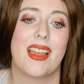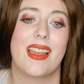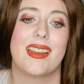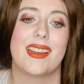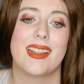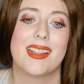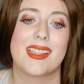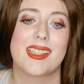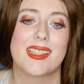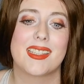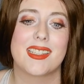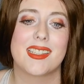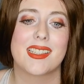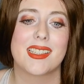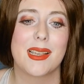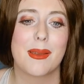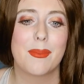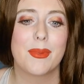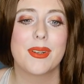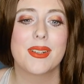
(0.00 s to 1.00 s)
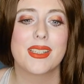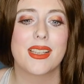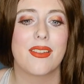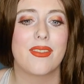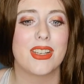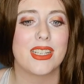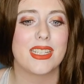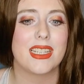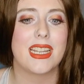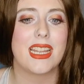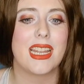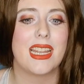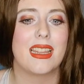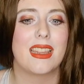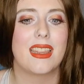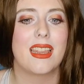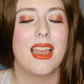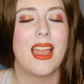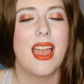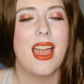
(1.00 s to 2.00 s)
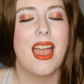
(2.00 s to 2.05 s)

and it's December 17th.